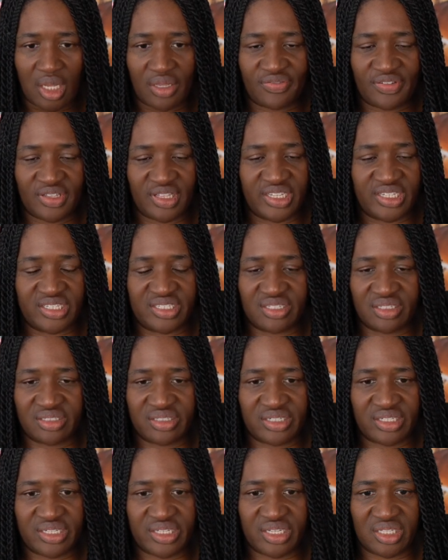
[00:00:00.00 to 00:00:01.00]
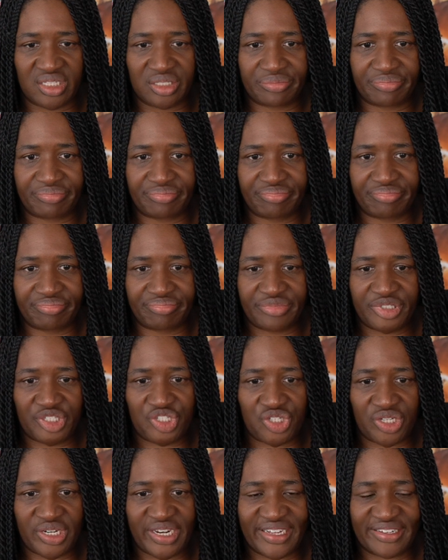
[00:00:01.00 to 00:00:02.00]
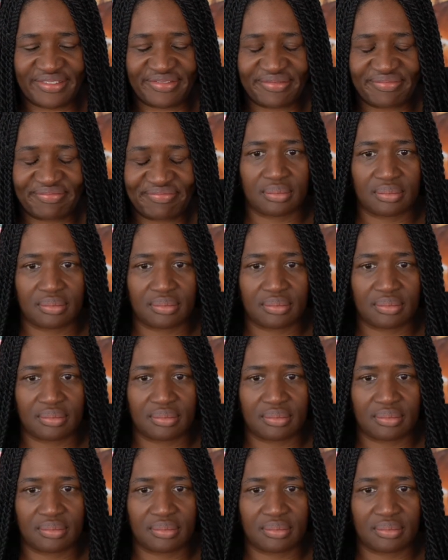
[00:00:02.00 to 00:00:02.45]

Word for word: I feel like he still didn't kill him. He should have.